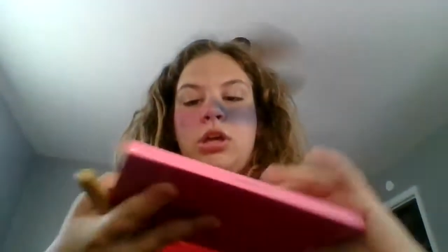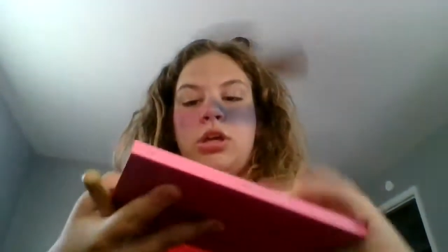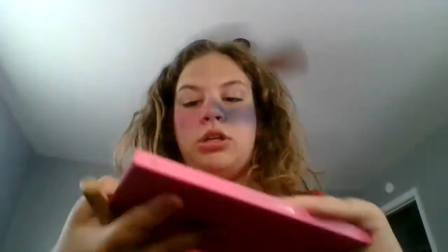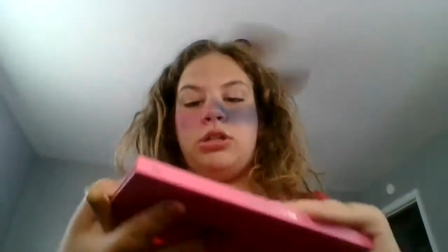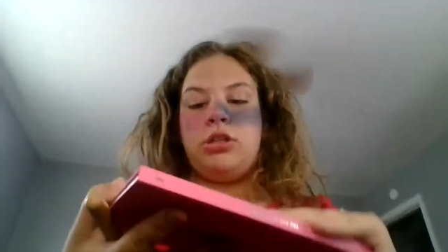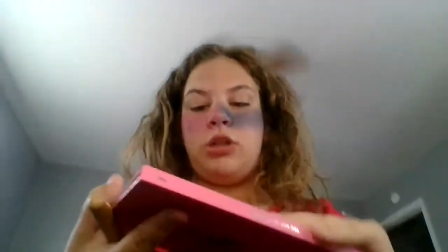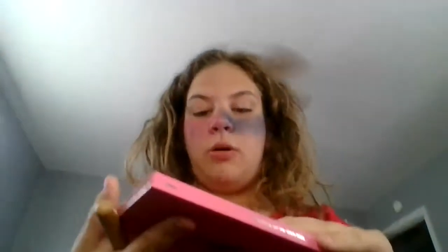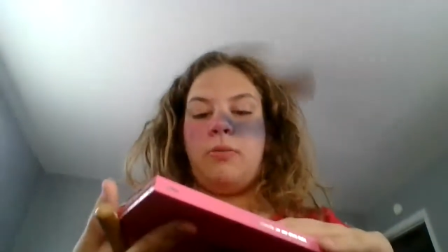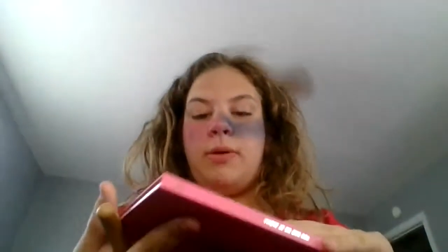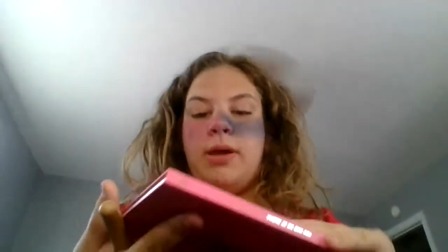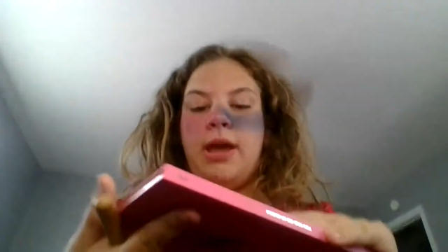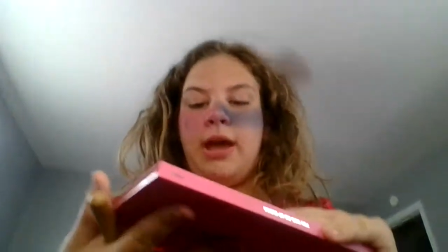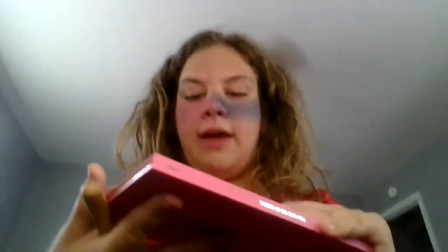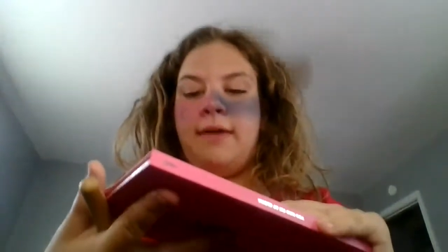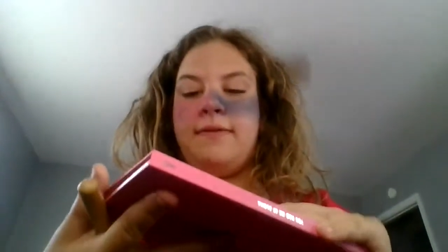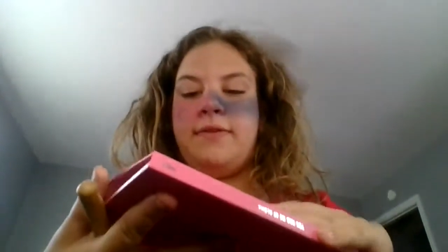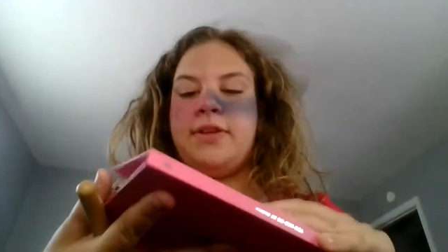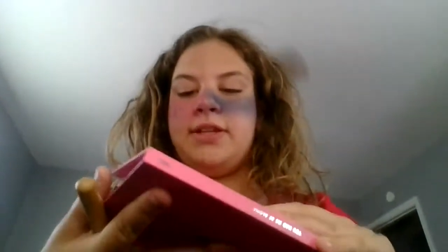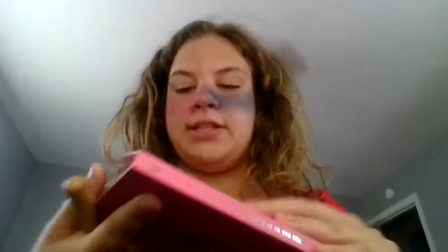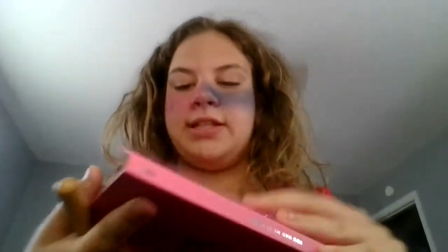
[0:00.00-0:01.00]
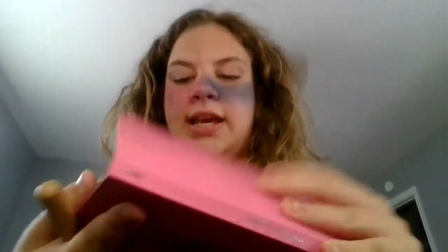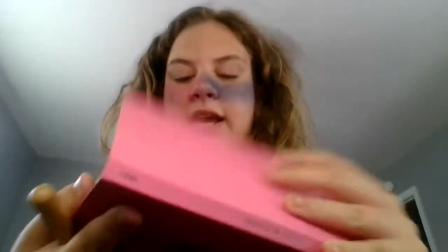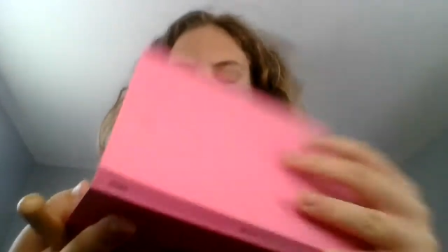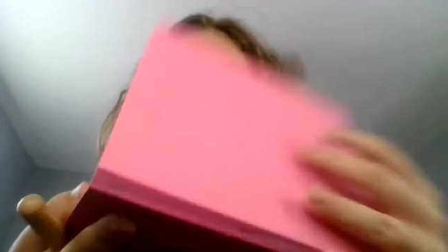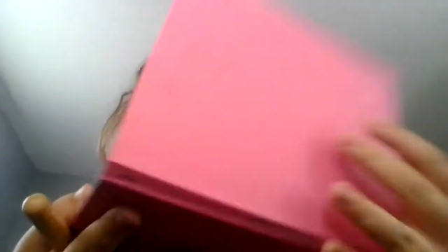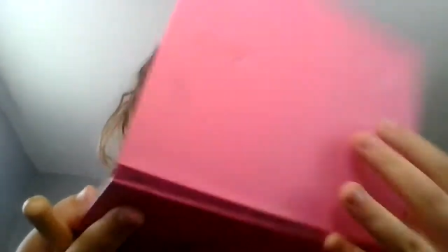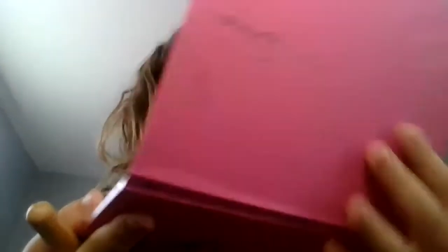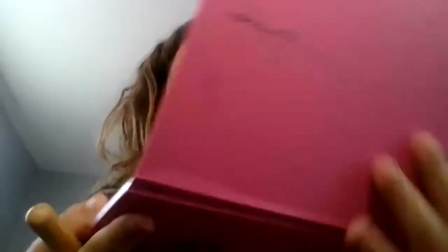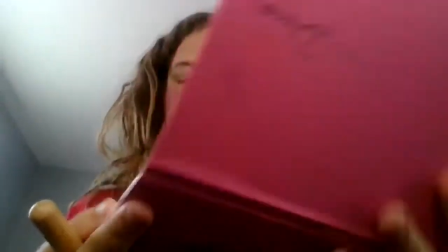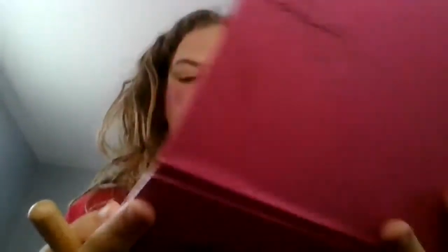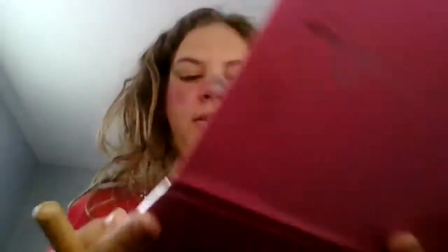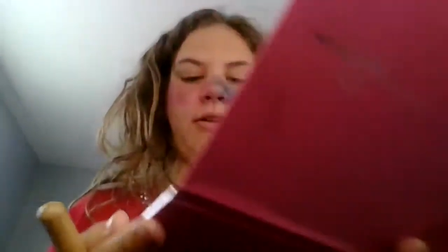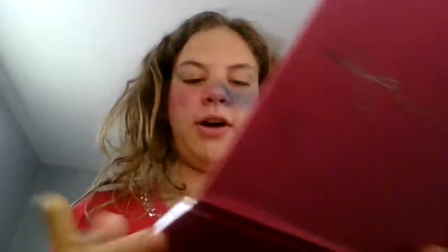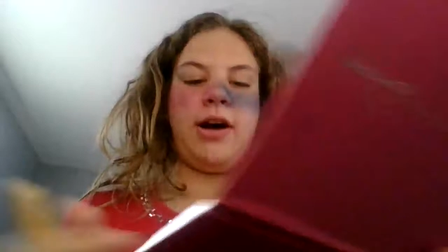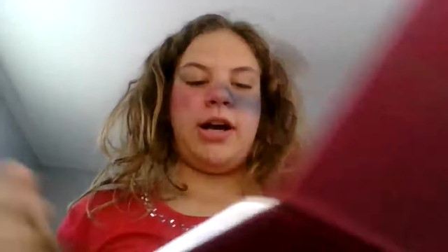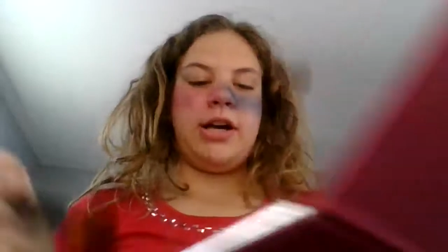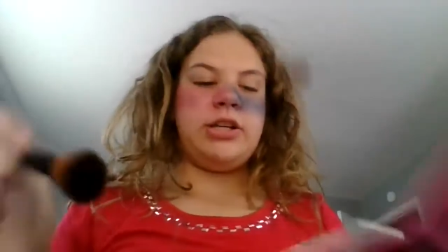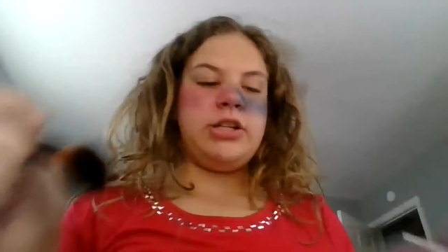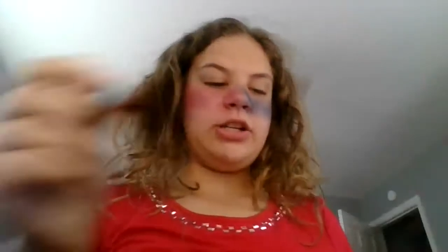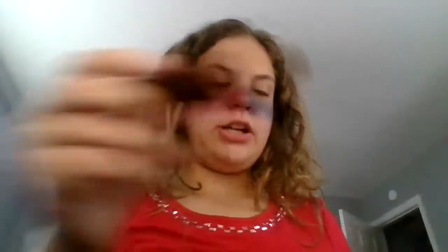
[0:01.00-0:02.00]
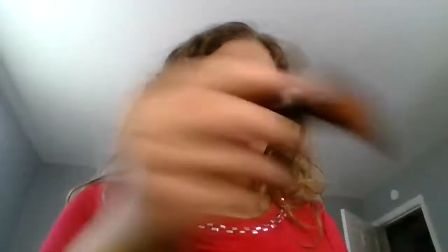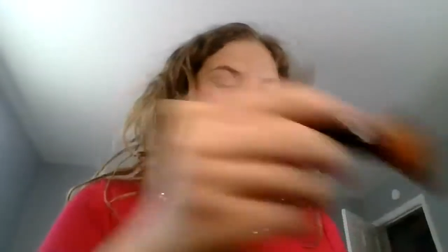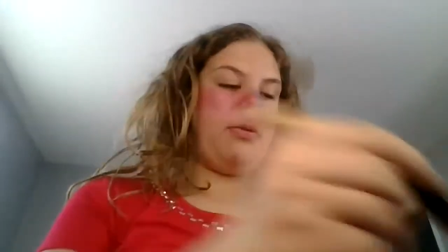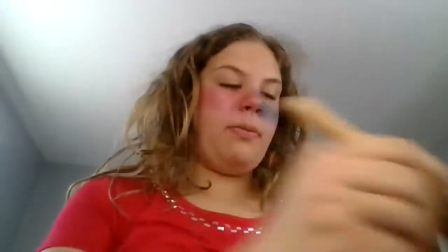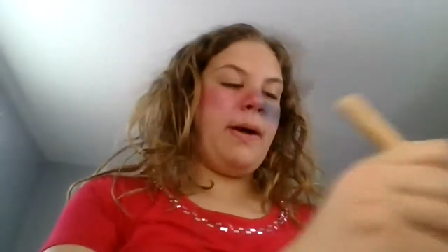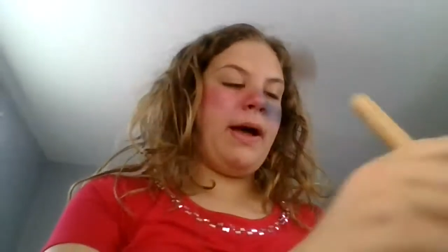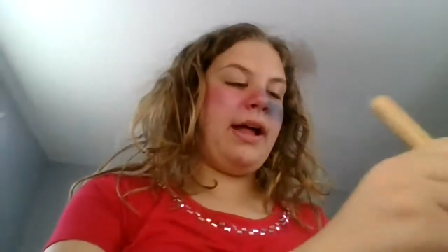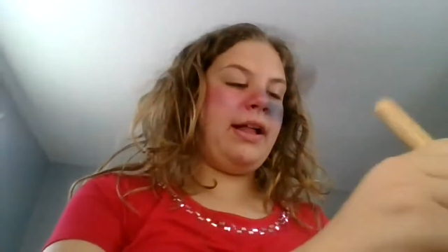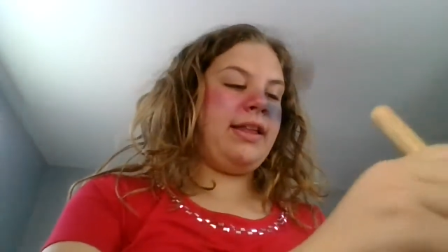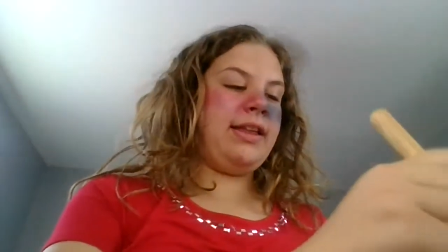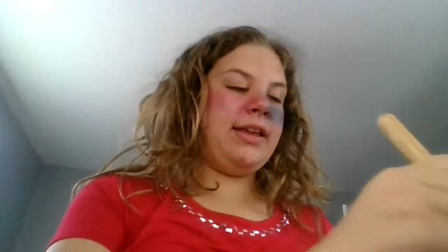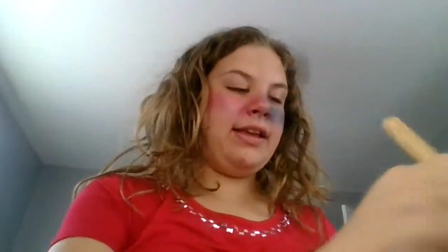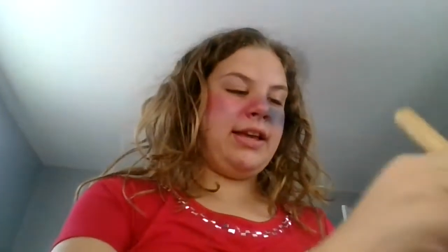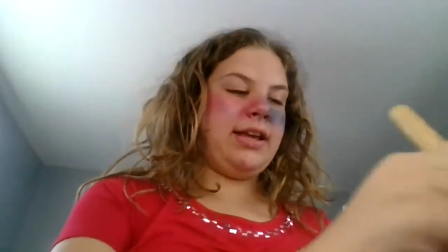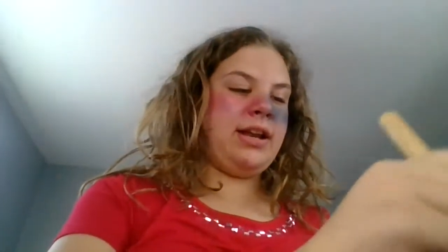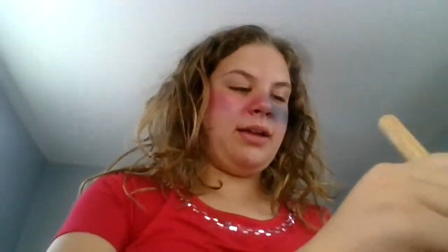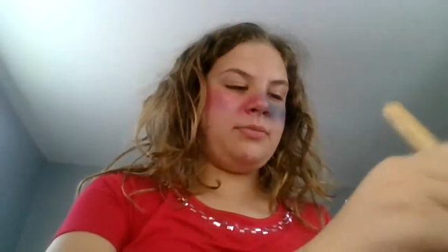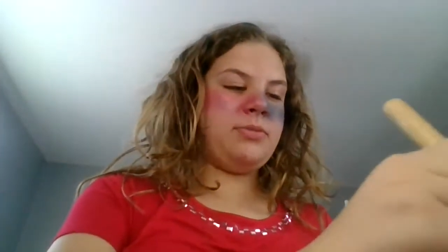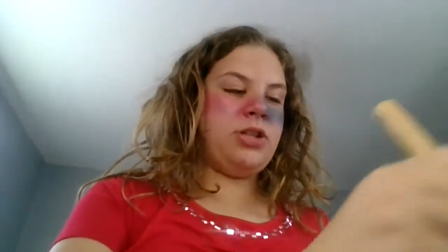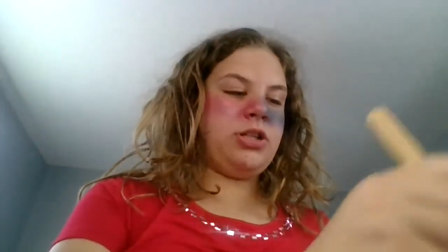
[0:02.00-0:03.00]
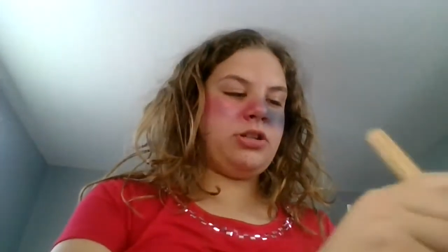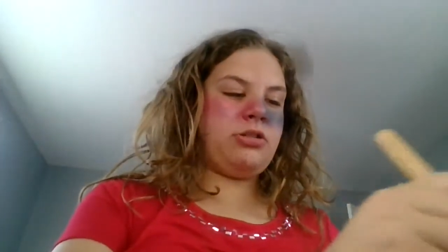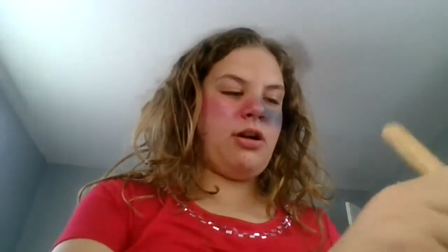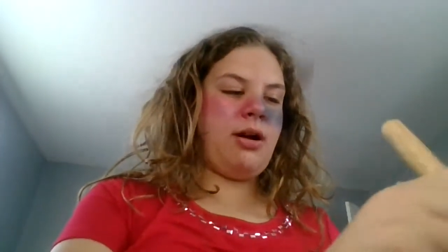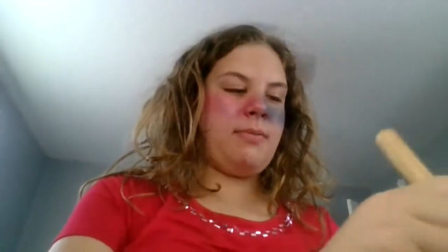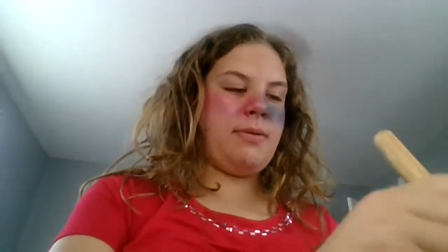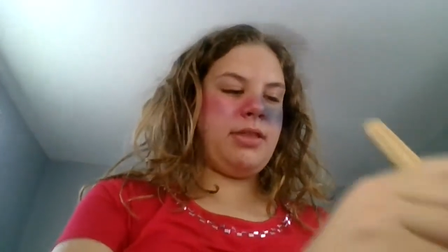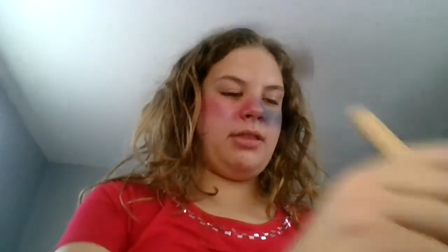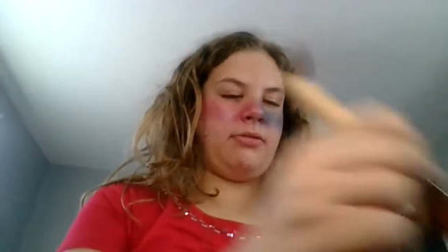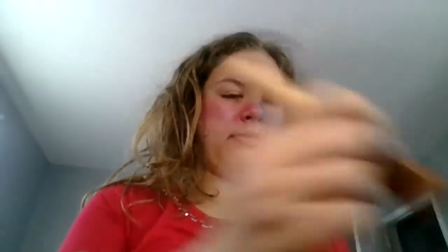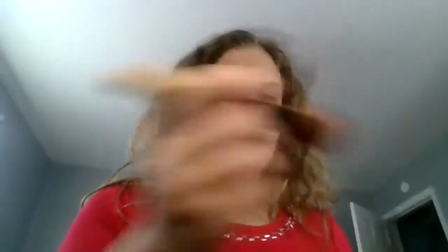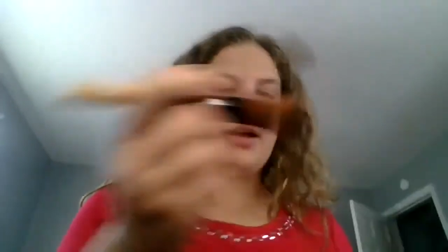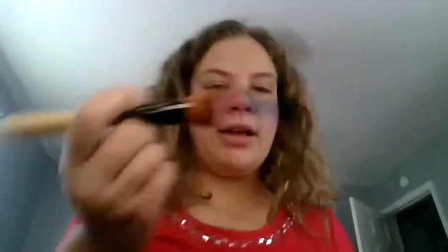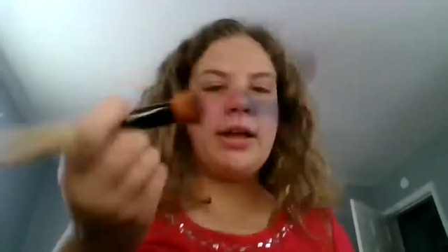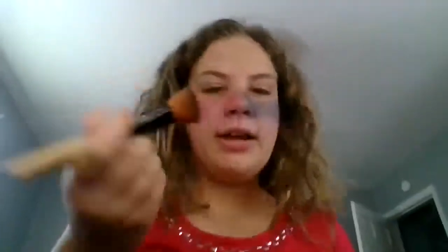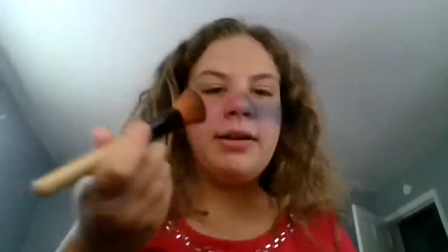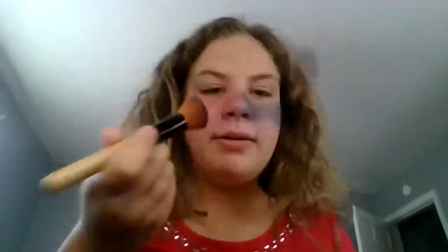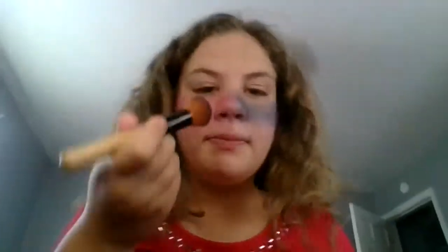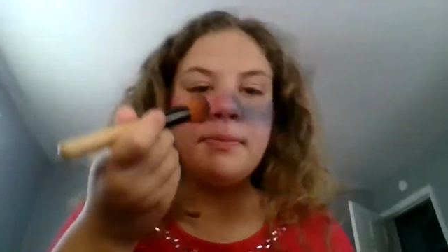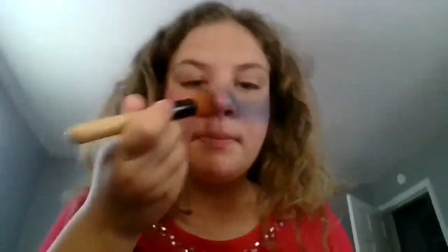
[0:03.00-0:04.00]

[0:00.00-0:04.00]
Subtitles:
So we have this Cara Duo eyeshadow palette, and I'm just grabbing the red.